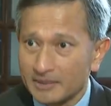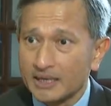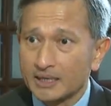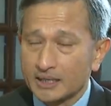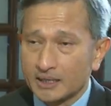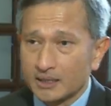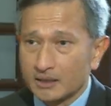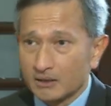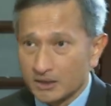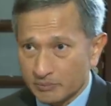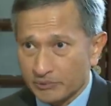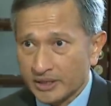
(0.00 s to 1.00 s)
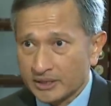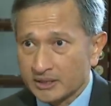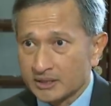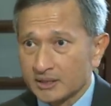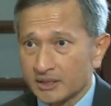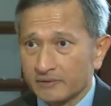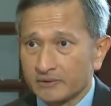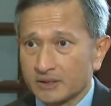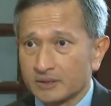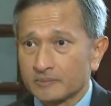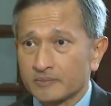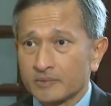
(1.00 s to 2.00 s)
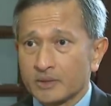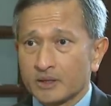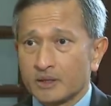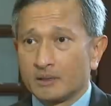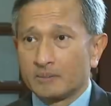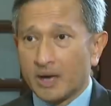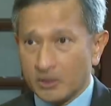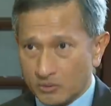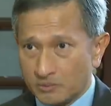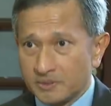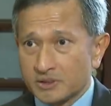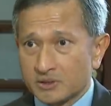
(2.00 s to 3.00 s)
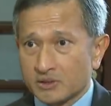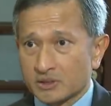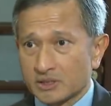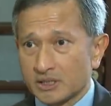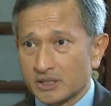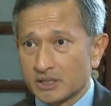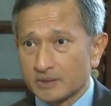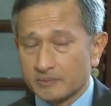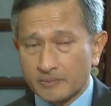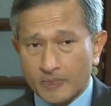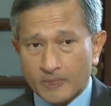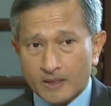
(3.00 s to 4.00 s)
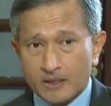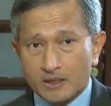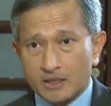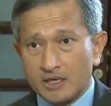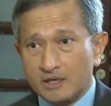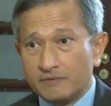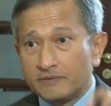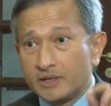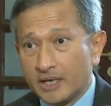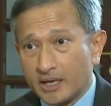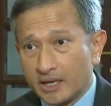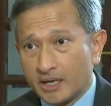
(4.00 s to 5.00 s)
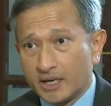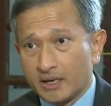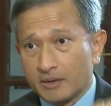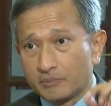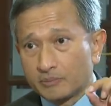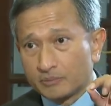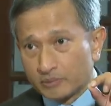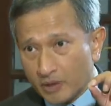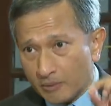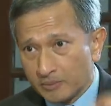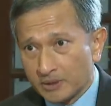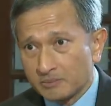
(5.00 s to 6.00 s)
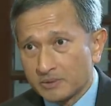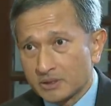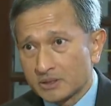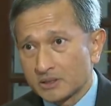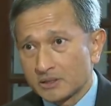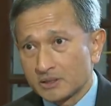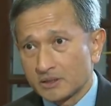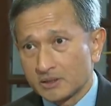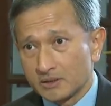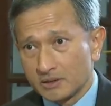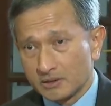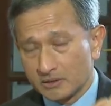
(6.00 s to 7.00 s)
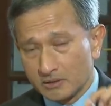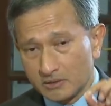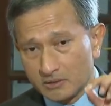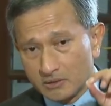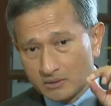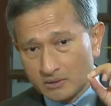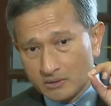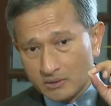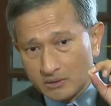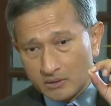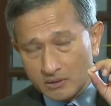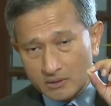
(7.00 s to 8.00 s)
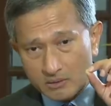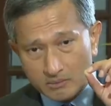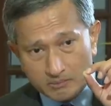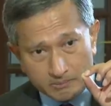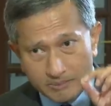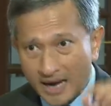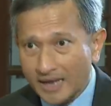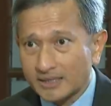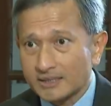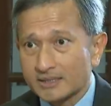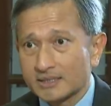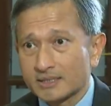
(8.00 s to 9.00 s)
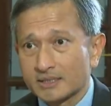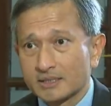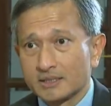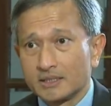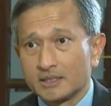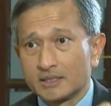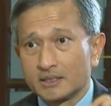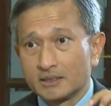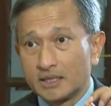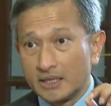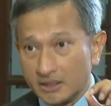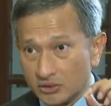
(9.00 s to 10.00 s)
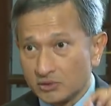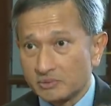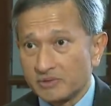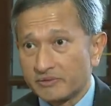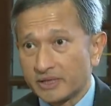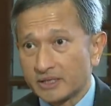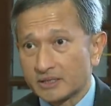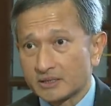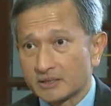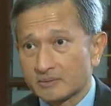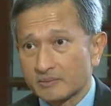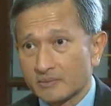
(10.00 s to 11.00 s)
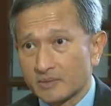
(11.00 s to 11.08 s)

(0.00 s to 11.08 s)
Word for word: But on a practical level, by open sourcing it, if there are problems or bugs that need to be fixed,